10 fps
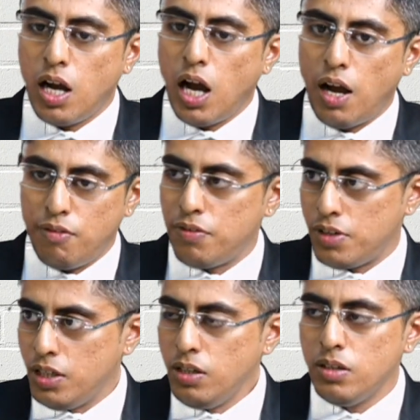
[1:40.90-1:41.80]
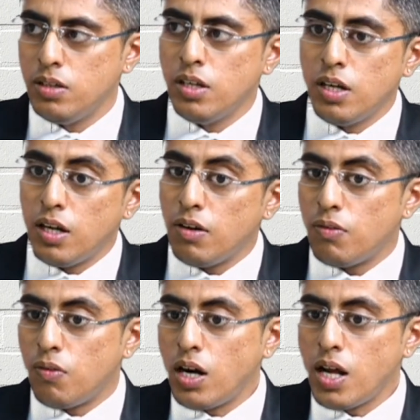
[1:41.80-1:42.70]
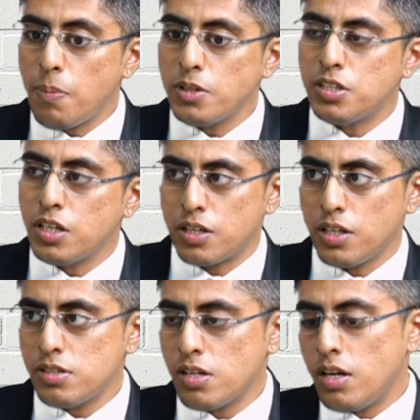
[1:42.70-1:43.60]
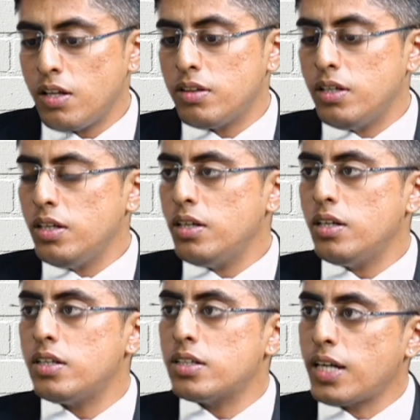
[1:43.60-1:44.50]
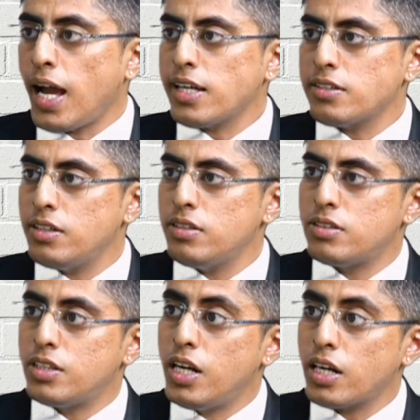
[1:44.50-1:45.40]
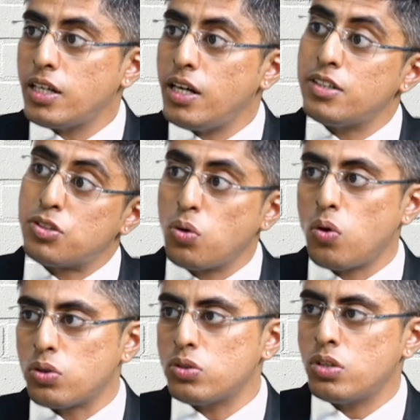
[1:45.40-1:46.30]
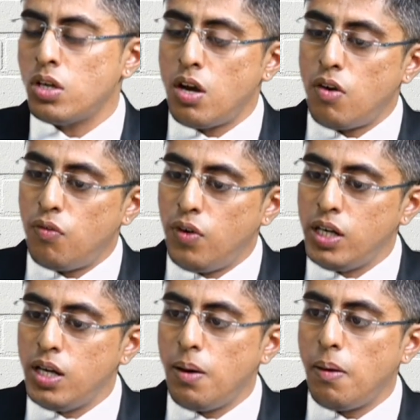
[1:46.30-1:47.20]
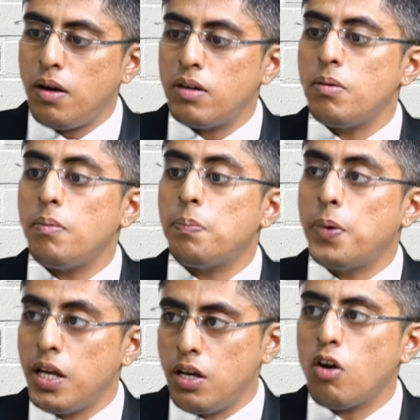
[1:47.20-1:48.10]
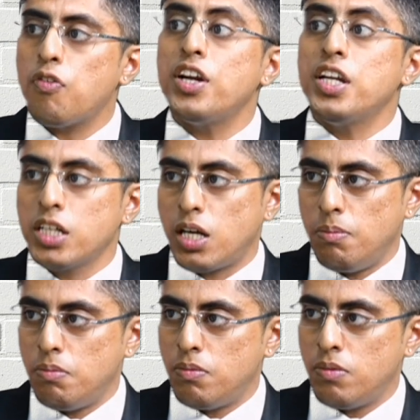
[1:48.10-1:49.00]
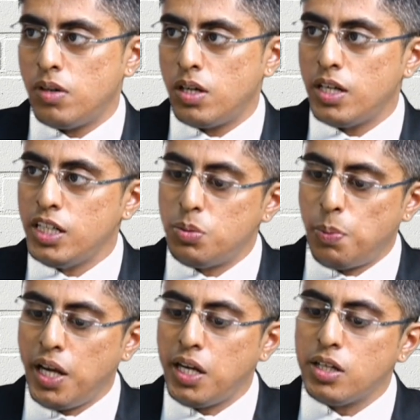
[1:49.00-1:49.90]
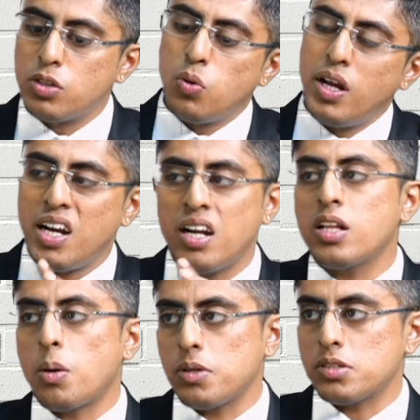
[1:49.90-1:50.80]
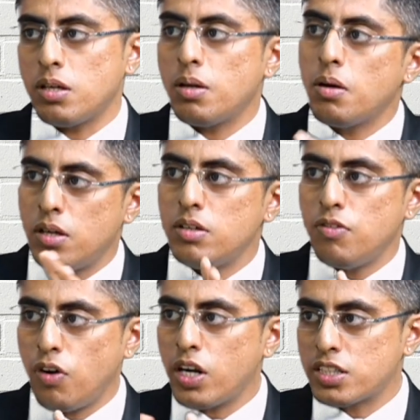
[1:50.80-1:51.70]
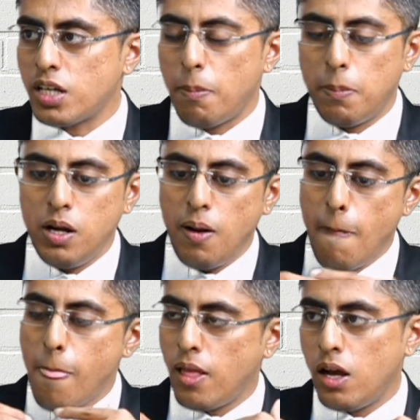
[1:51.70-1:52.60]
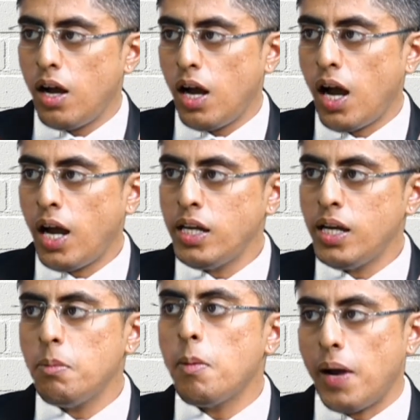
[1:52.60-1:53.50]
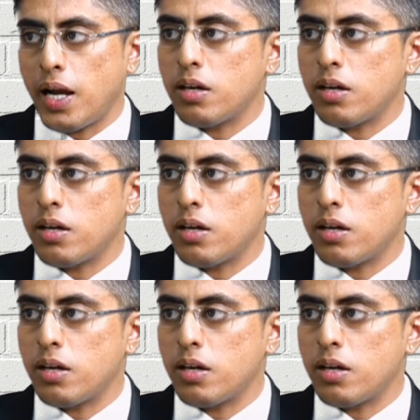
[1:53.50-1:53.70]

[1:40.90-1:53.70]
However, what happens here is the tax is deducted at source when a payer of an income is paying to another person. For example, I am a bank.